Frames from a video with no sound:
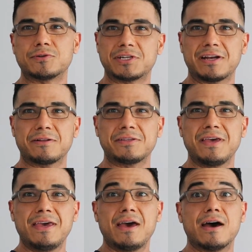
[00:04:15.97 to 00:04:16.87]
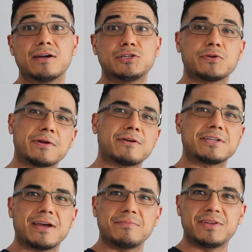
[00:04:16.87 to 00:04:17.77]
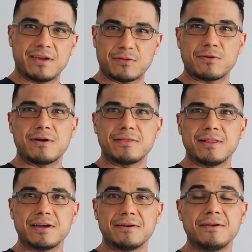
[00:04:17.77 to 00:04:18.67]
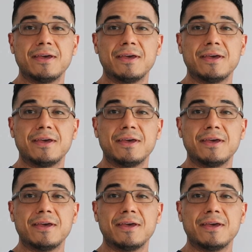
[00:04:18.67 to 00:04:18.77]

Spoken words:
child during our time together online.